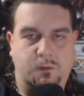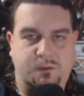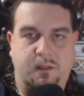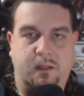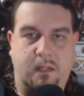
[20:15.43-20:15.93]

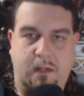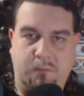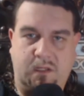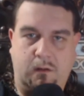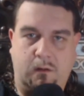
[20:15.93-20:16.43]
So they come
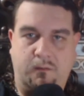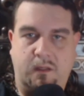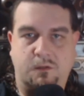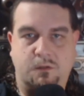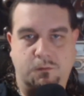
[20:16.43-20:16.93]
here and
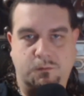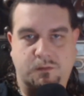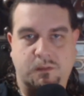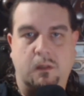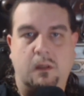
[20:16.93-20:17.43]
they choose,